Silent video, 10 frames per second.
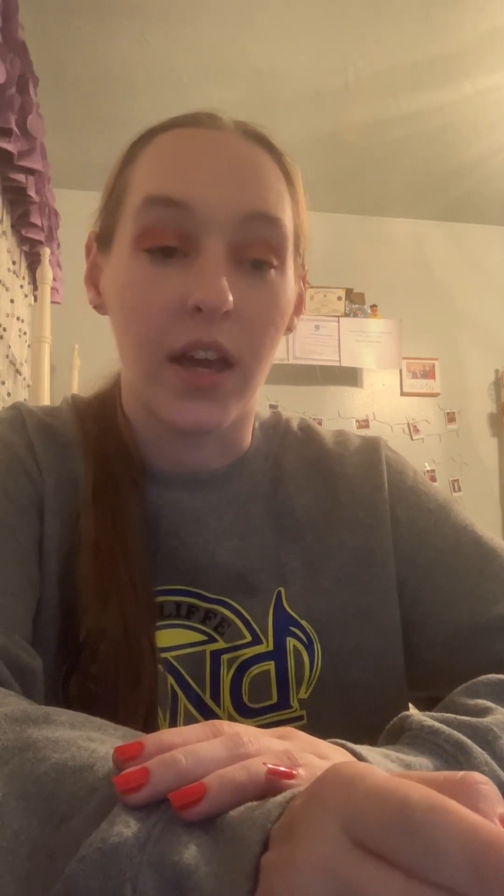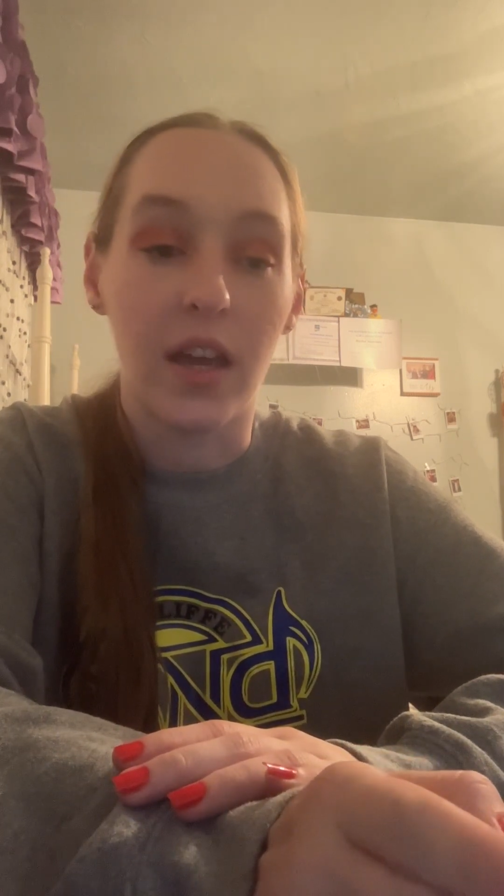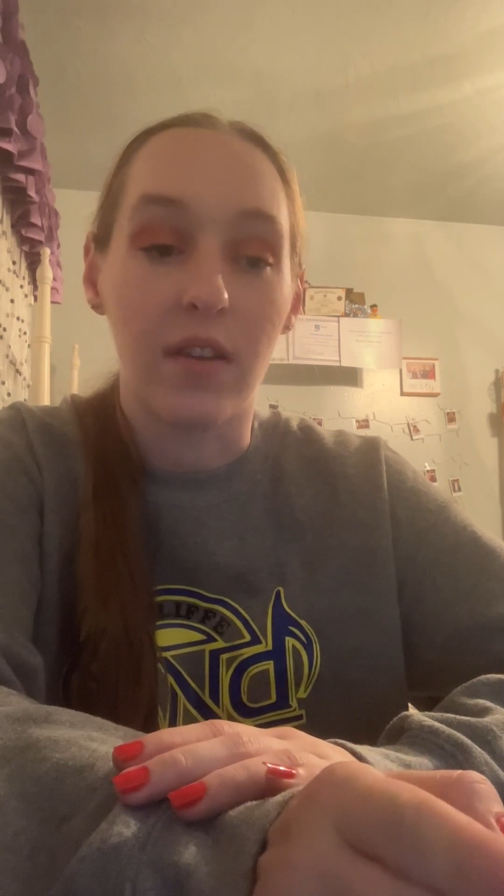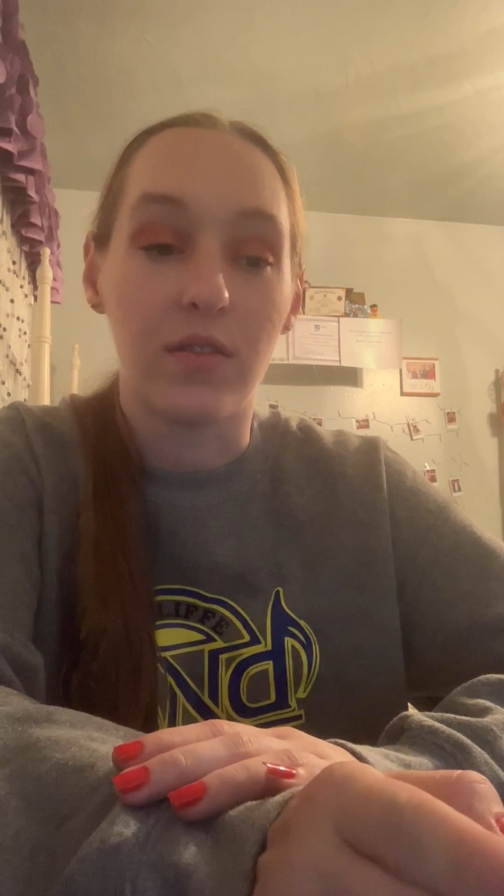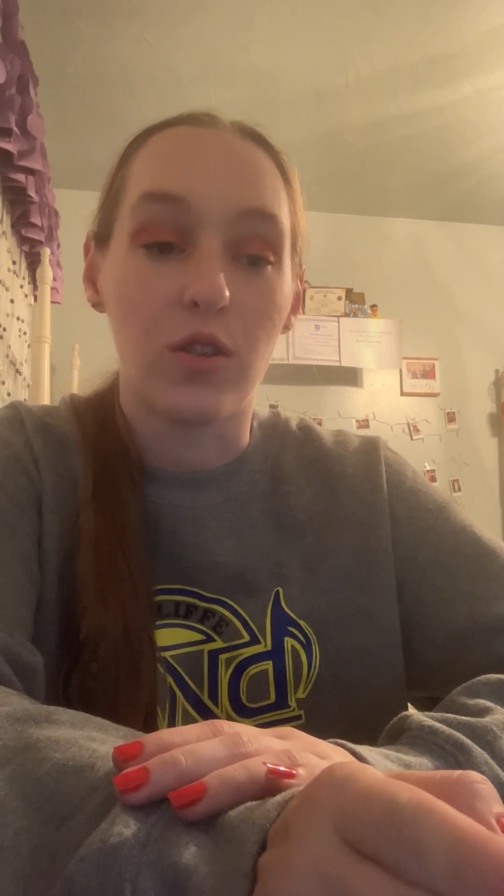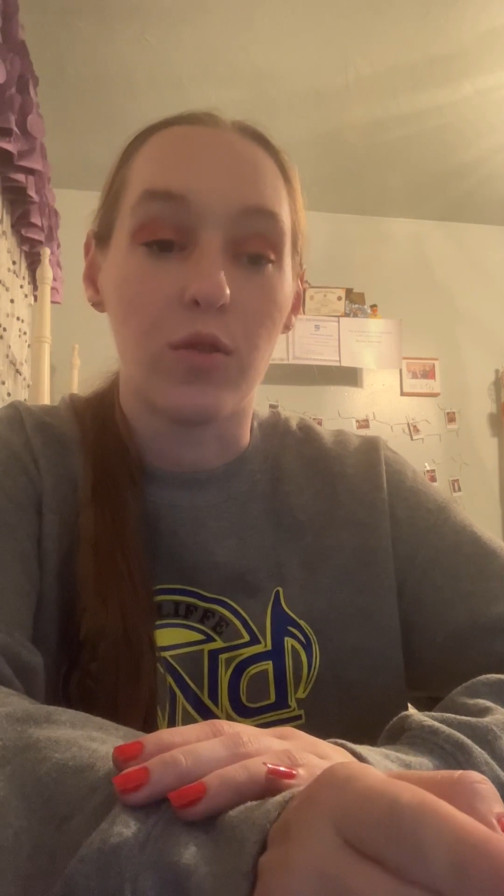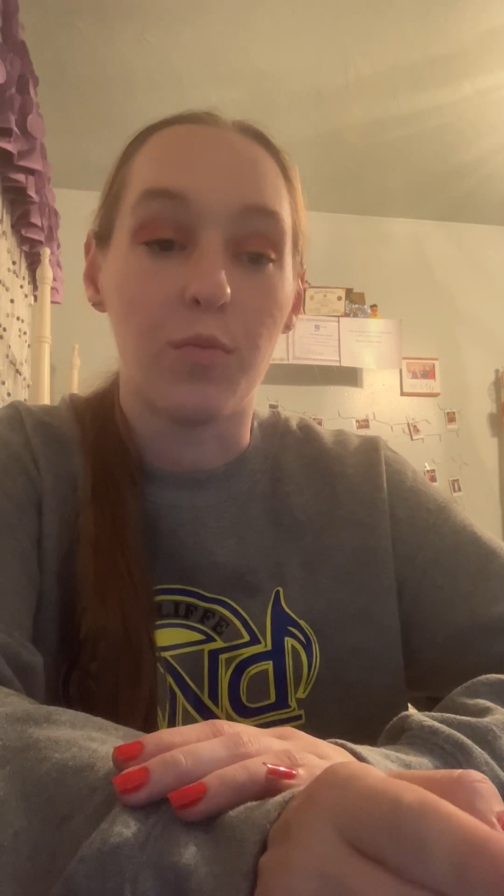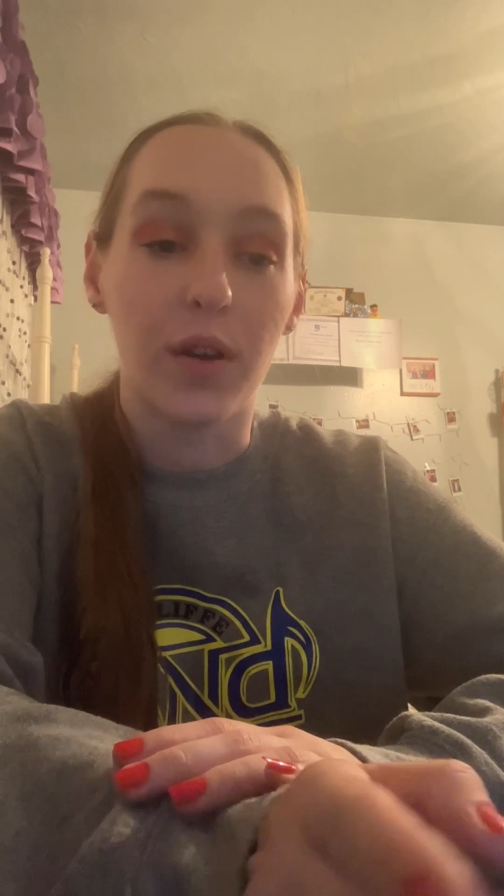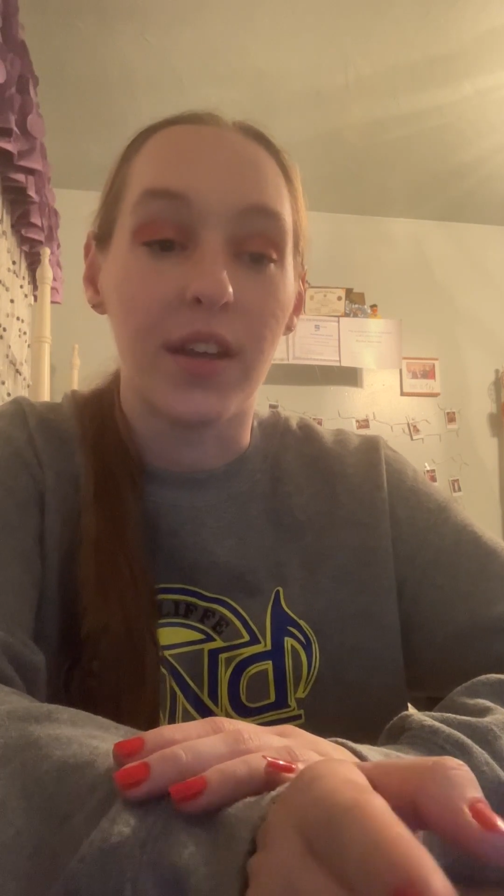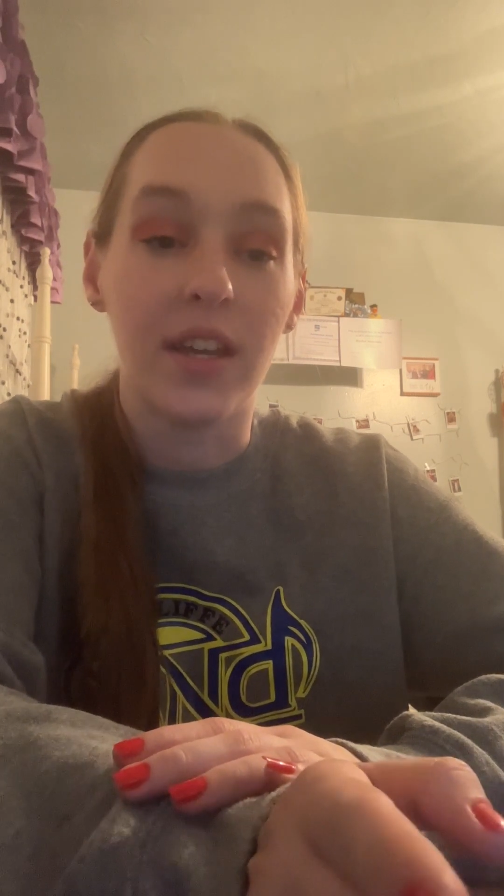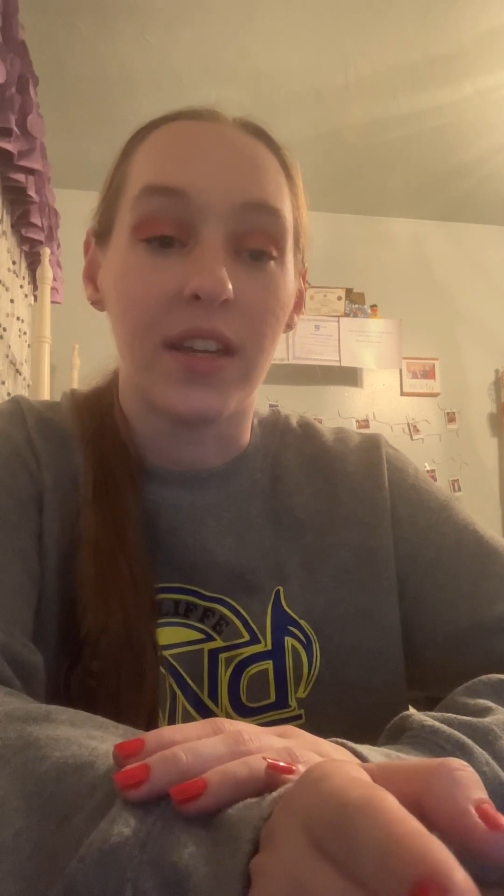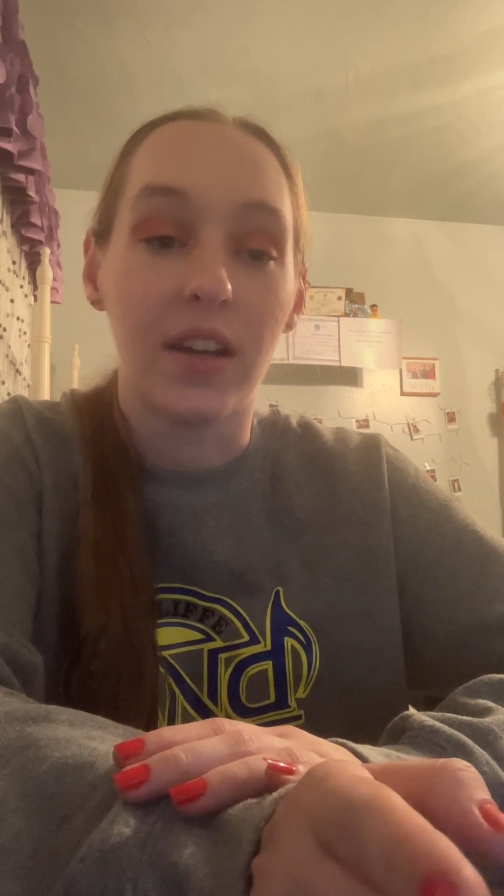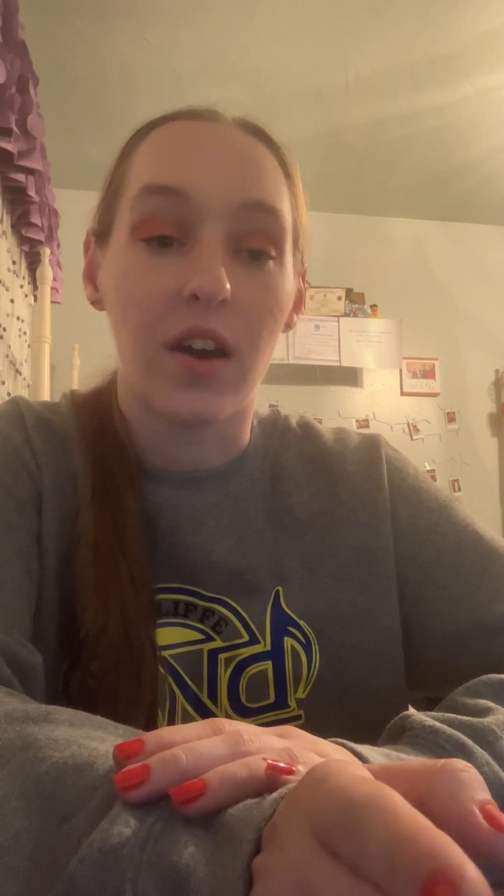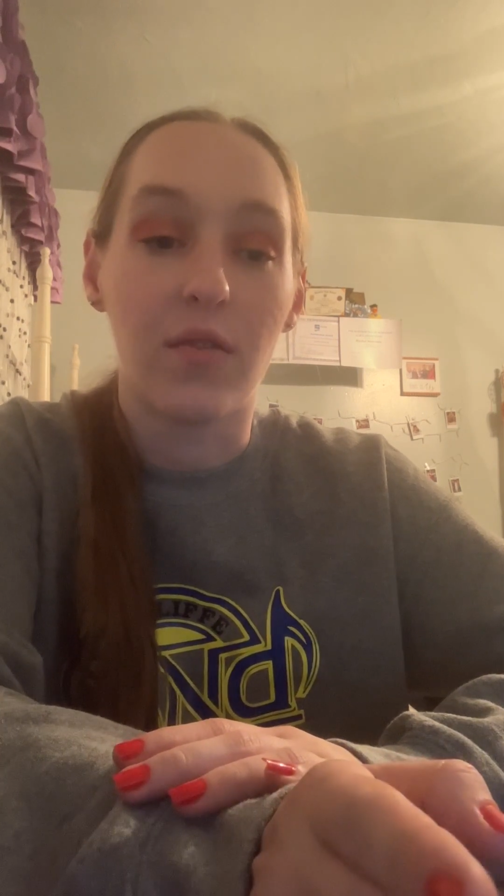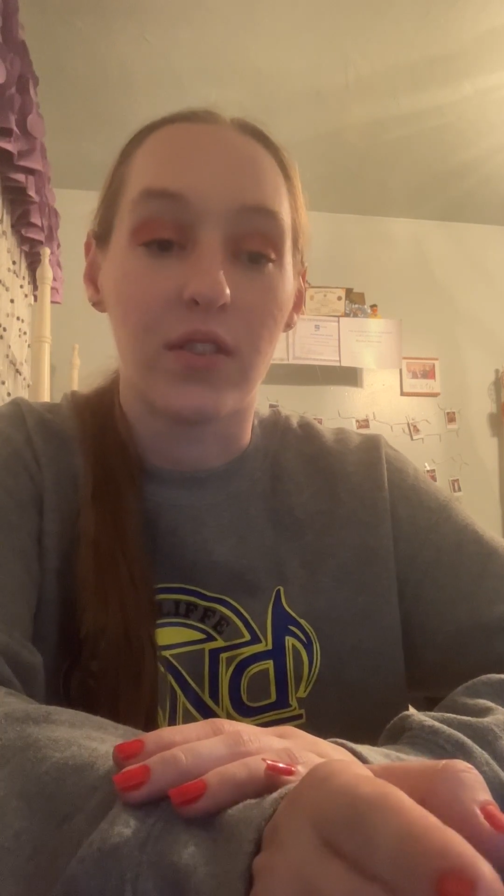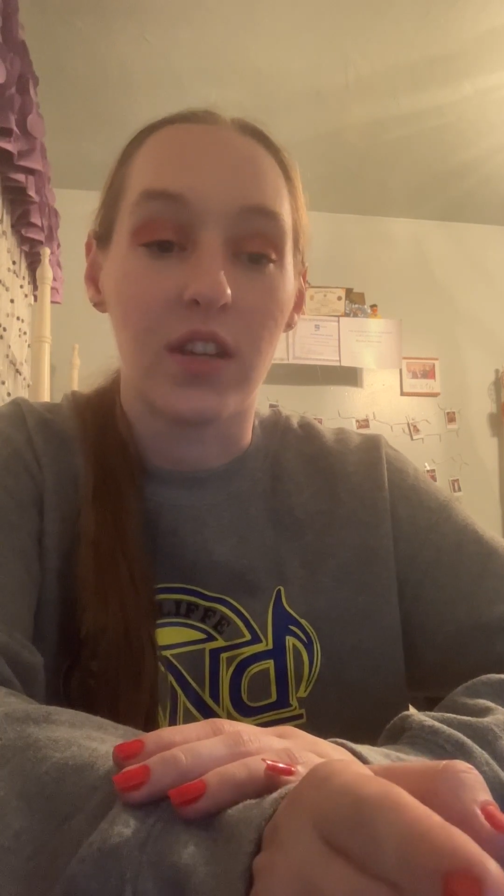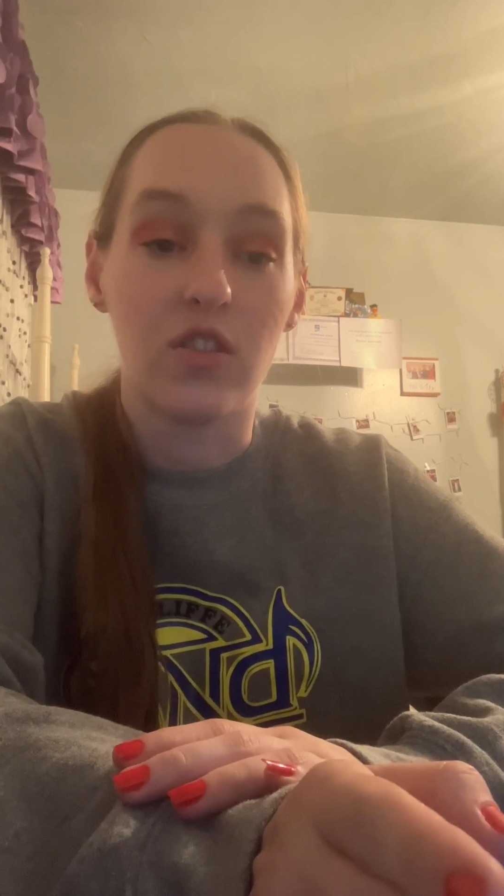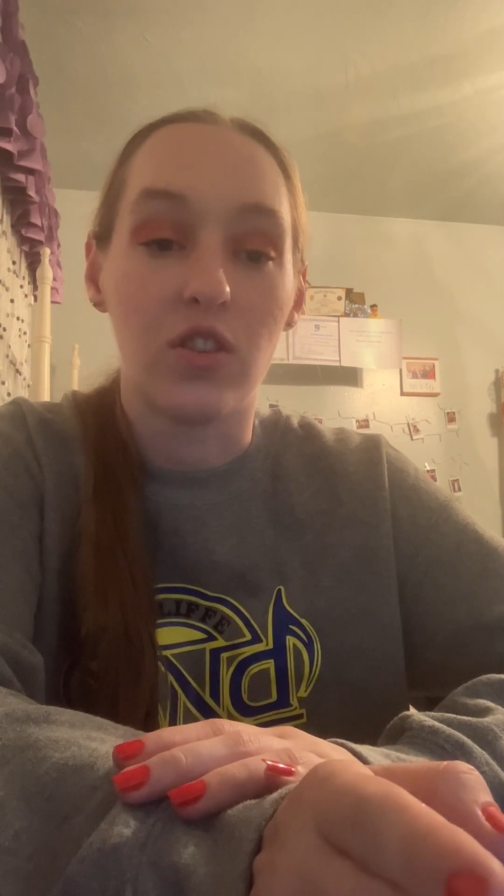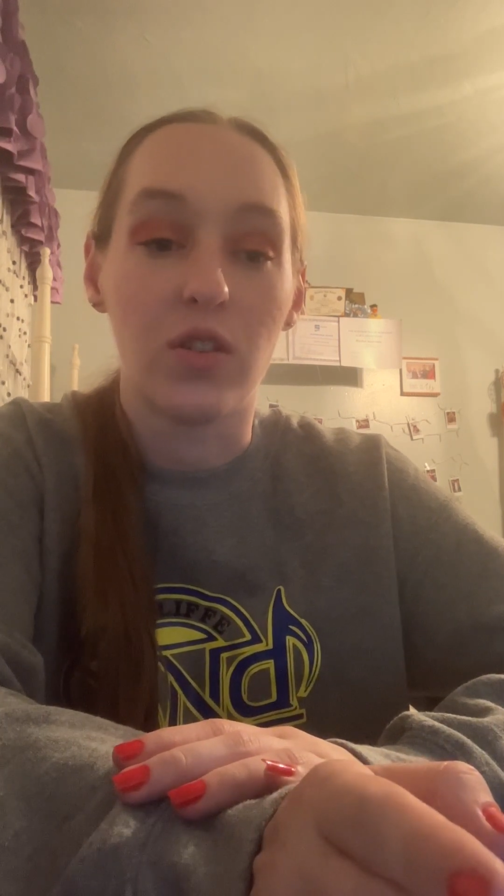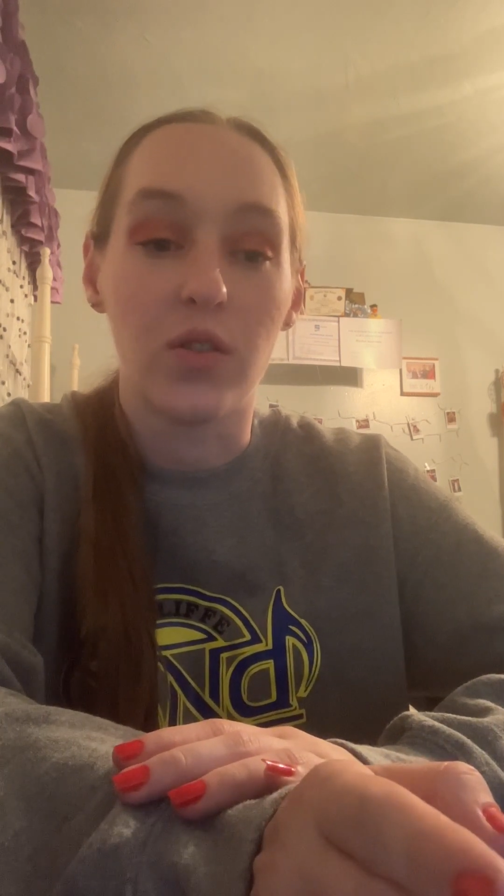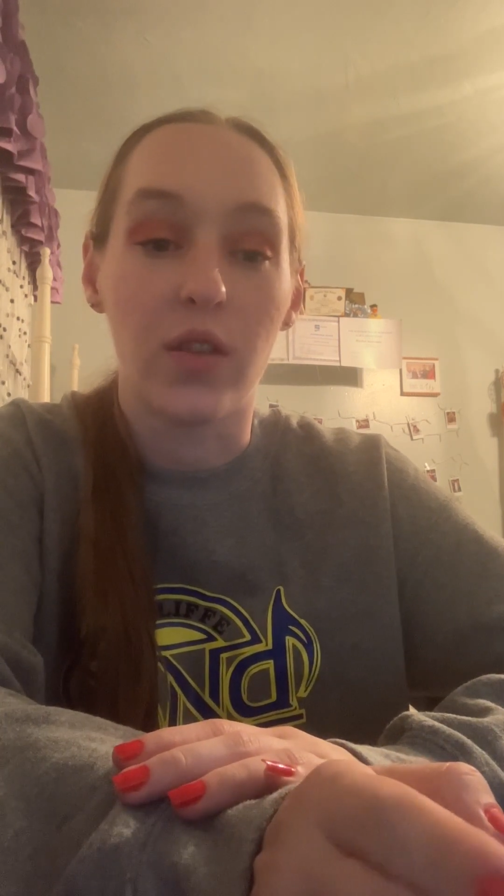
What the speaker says: I have to butt into conversations so